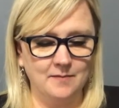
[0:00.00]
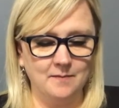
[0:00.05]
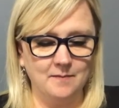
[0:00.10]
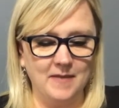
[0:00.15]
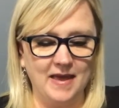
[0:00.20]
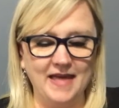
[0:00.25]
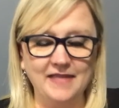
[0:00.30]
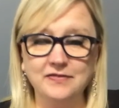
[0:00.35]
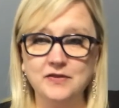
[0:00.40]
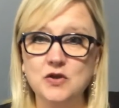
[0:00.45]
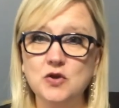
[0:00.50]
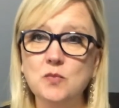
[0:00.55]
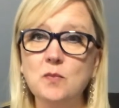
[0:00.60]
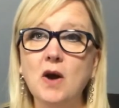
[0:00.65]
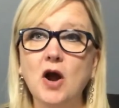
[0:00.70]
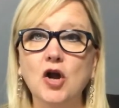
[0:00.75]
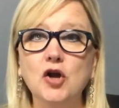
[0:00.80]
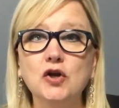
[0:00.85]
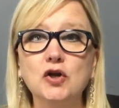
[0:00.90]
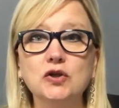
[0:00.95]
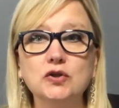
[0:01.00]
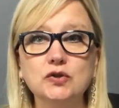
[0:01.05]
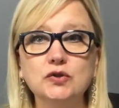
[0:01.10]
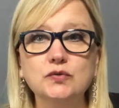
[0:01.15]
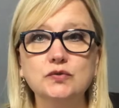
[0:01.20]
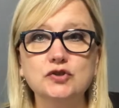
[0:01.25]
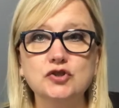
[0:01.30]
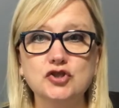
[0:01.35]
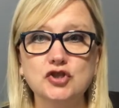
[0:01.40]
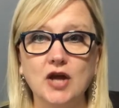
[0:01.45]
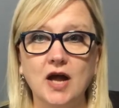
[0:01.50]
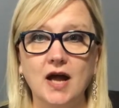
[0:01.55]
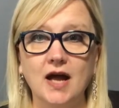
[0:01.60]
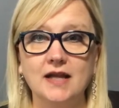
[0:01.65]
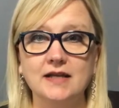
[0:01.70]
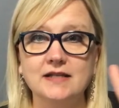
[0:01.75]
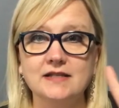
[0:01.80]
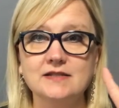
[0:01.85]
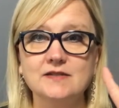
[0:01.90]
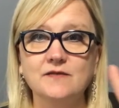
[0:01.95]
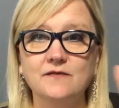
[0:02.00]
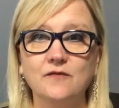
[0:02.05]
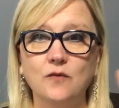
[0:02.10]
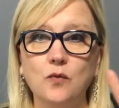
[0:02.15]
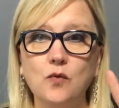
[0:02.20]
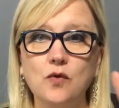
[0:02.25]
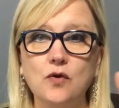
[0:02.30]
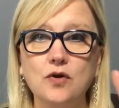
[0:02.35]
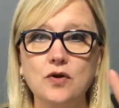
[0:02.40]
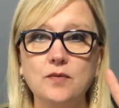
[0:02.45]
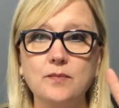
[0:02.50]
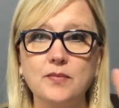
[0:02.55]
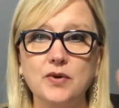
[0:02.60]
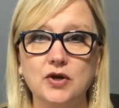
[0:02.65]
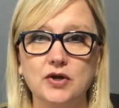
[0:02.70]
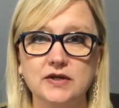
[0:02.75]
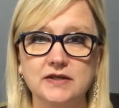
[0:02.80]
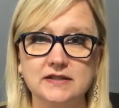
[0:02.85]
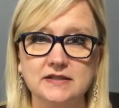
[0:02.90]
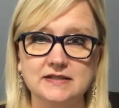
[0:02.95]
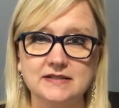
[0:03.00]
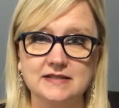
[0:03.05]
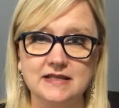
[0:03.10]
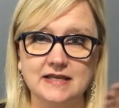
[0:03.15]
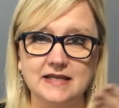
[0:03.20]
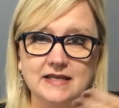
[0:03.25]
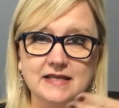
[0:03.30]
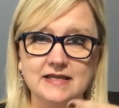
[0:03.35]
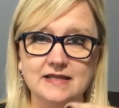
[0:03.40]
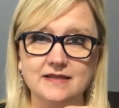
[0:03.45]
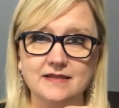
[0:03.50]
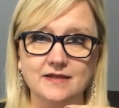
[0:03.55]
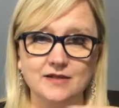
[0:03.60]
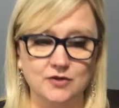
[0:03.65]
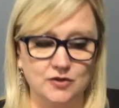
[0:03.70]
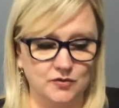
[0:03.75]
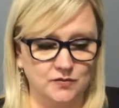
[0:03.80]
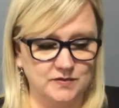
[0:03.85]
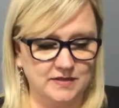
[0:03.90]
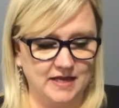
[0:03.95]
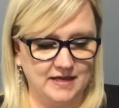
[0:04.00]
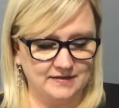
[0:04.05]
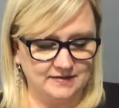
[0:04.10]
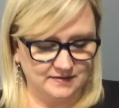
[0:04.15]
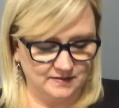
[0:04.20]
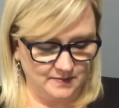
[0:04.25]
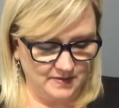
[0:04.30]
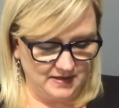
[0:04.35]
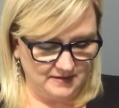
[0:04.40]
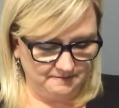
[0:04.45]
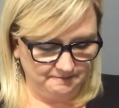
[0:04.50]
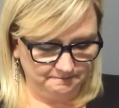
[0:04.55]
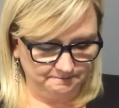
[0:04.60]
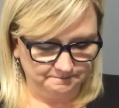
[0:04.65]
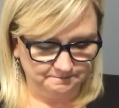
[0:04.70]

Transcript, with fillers: Matthew, Mark, Luke, John. It's four books in the New Testament.